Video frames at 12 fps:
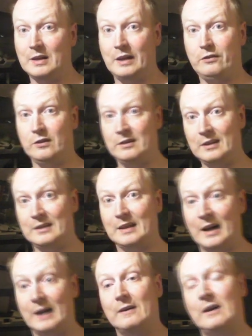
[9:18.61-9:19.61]
if you did
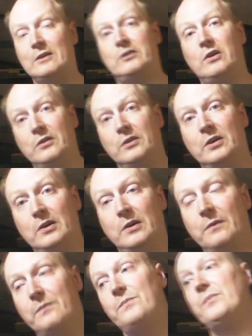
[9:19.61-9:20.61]
that I don't know